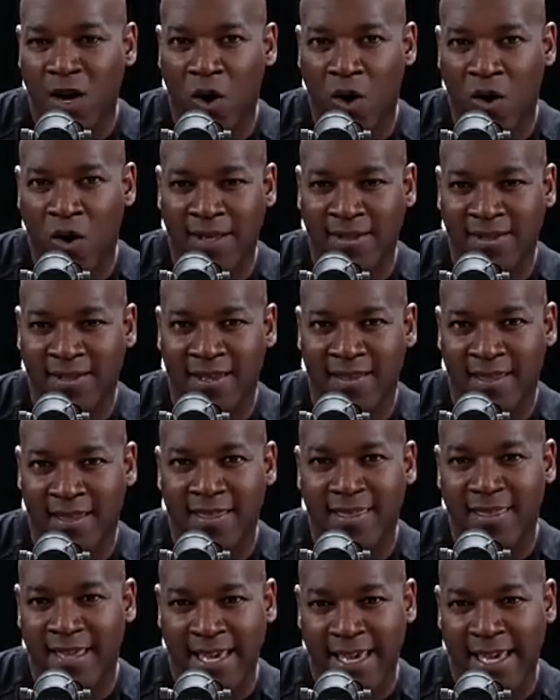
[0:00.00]
on to the
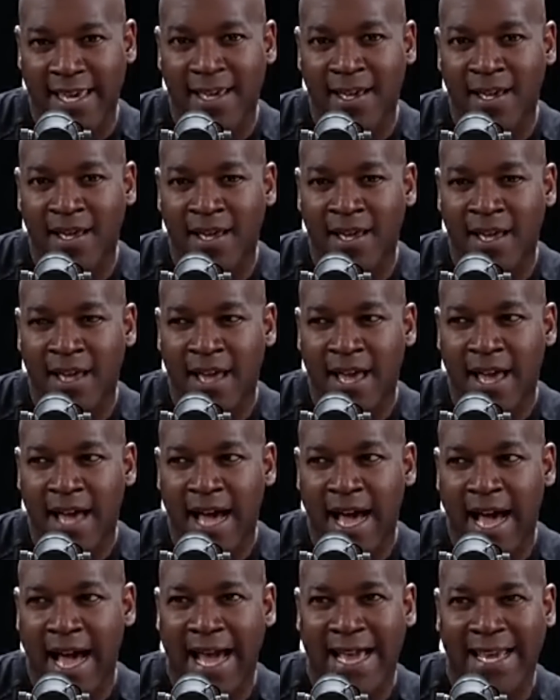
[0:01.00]
thing,
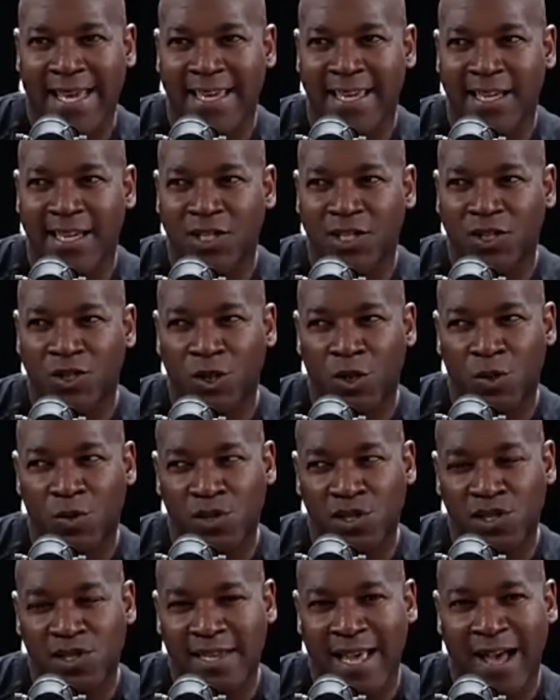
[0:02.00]
I get to
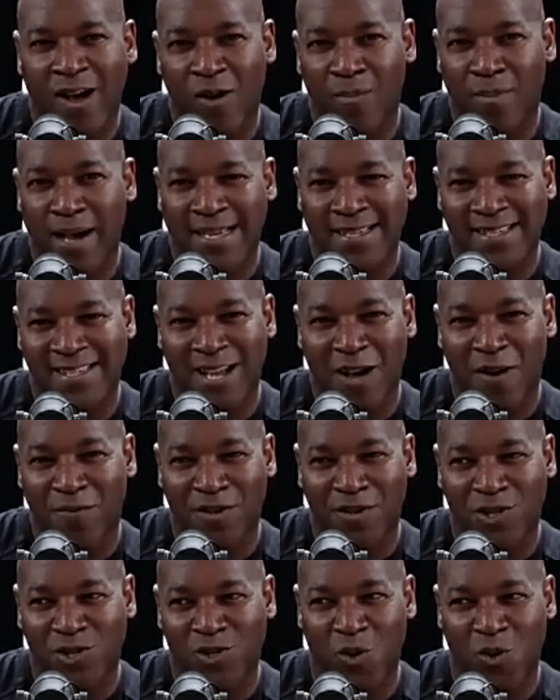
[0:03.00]
sell myself
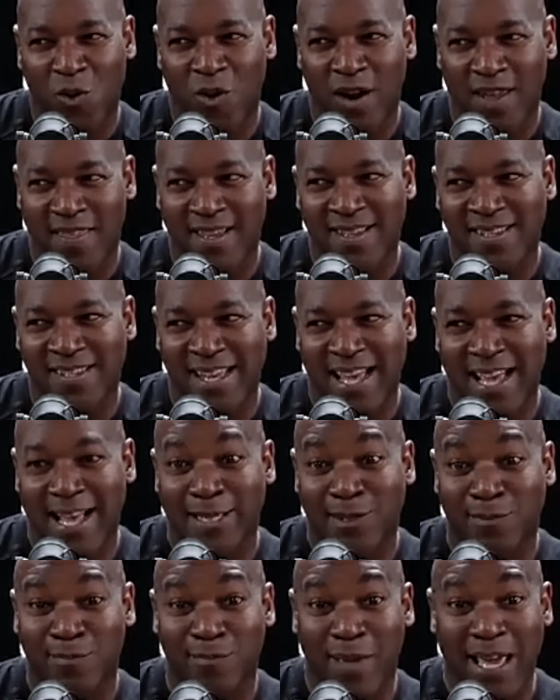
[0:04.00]
a story that
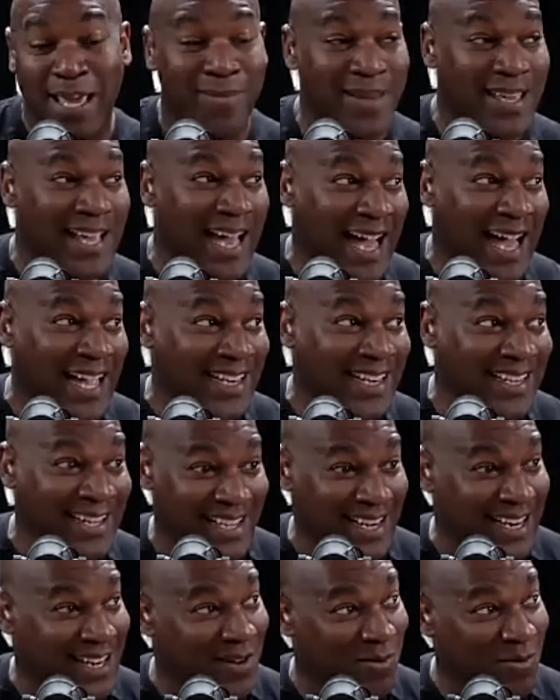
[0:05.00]
says maybe I
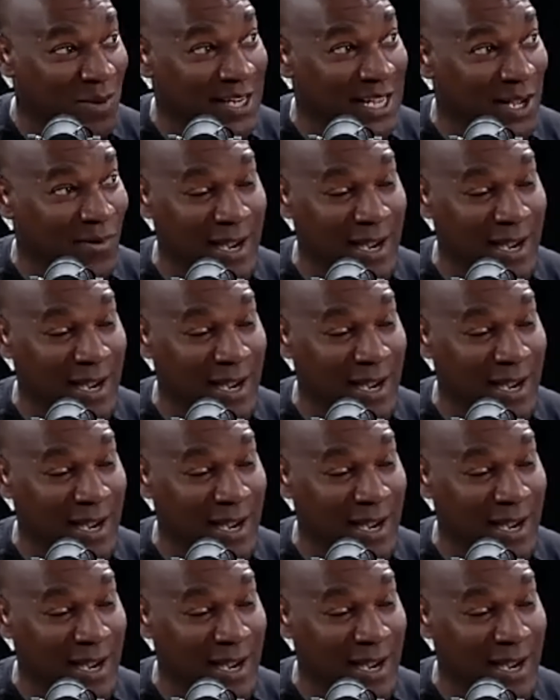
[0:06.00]
didn't really